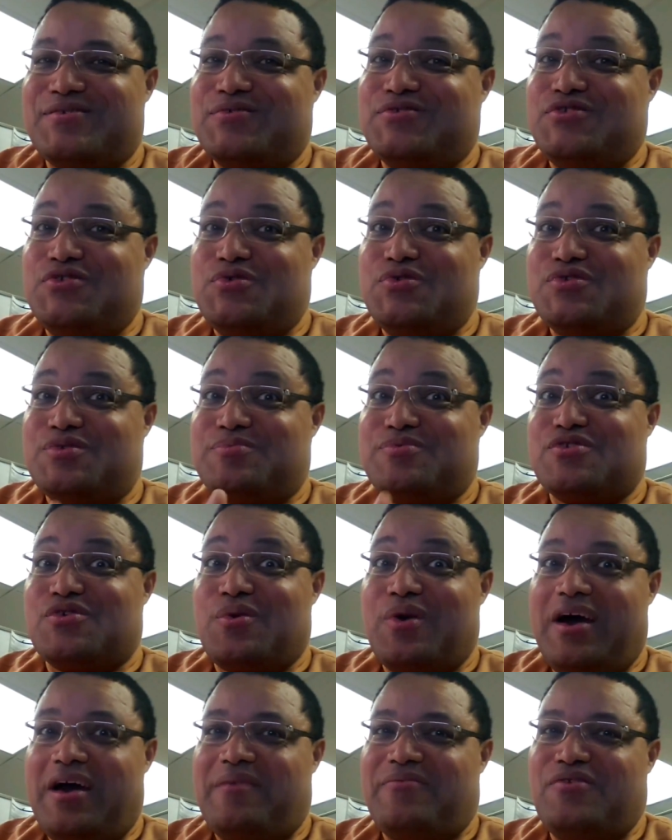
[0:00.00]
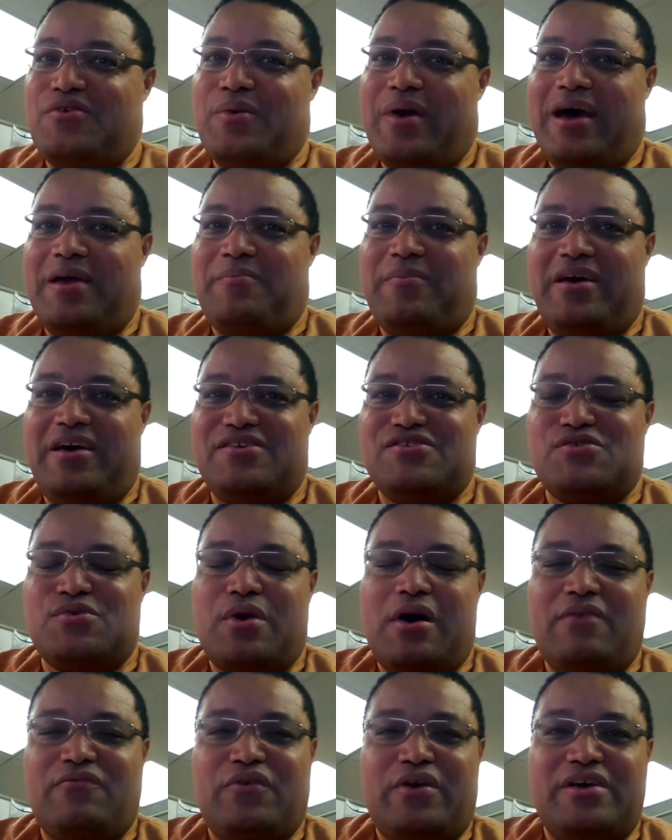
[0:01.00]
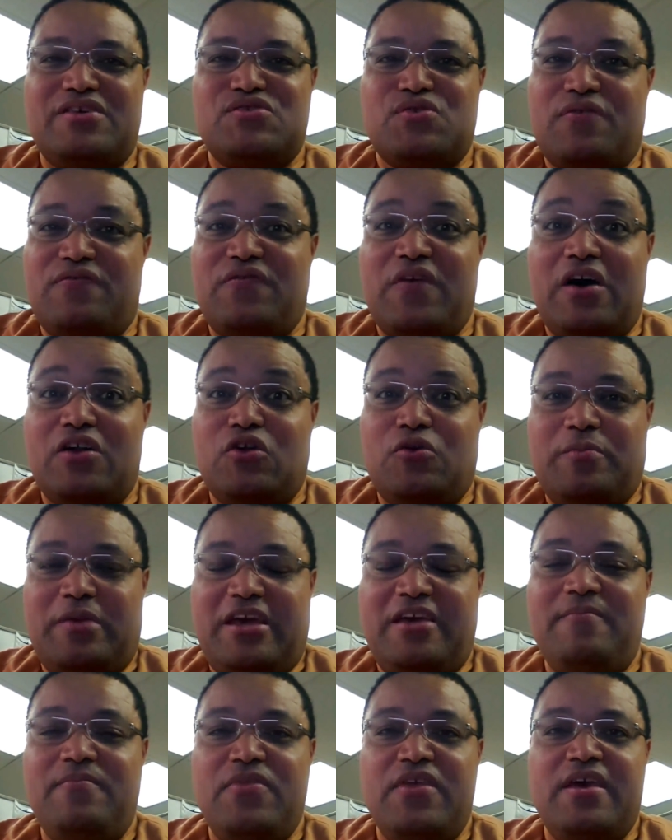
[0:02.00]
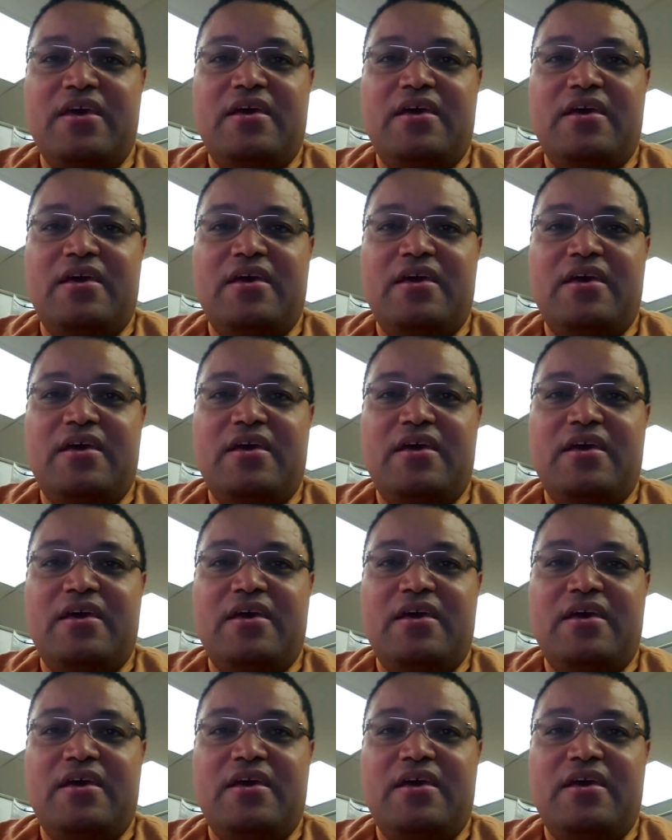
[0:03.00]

so do subscribe to at Maestro Alvarez or follow me.